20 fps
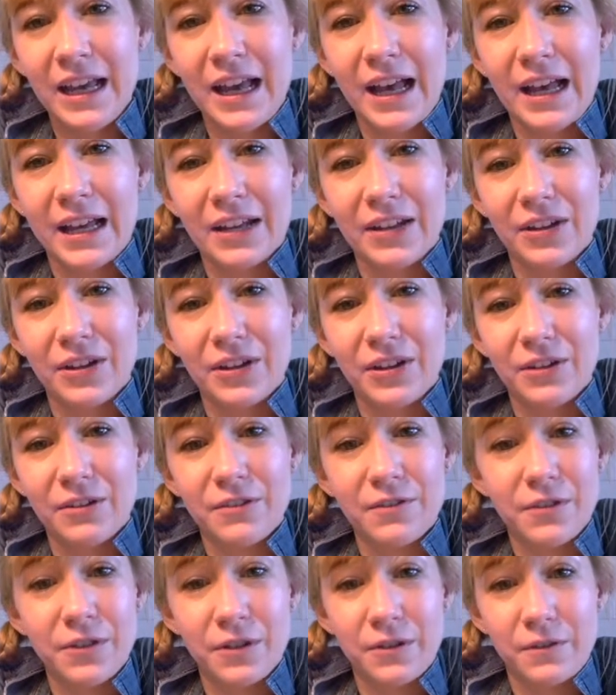a lot
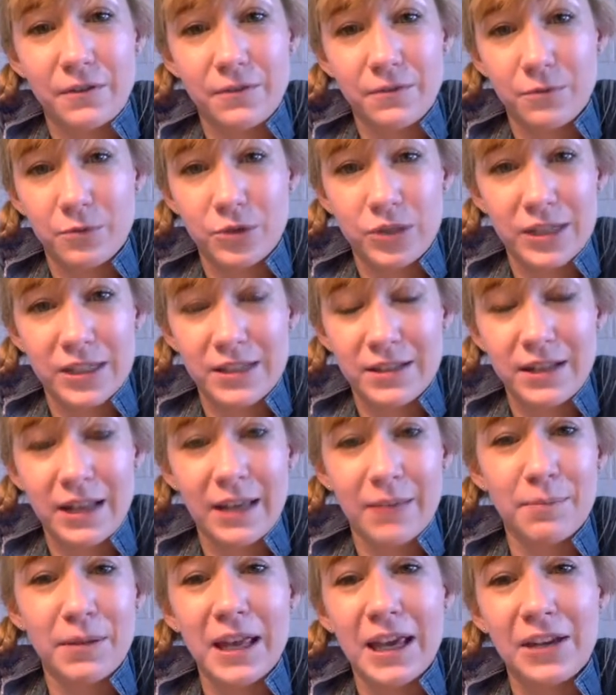of just
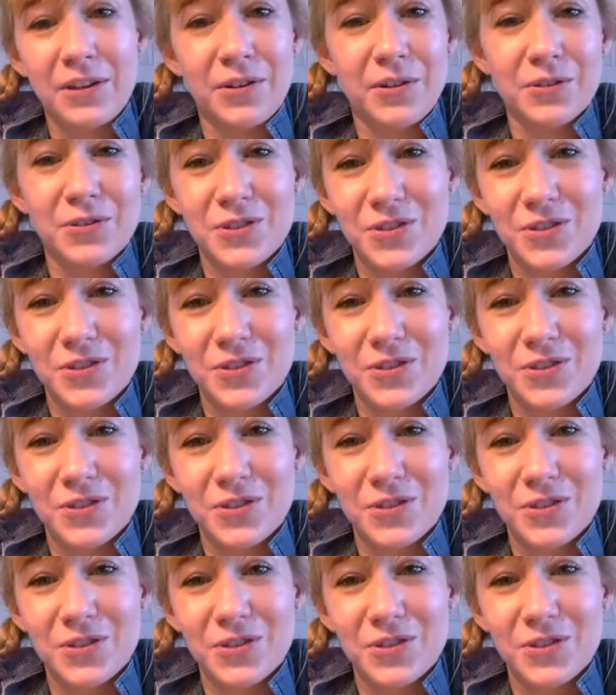like plain old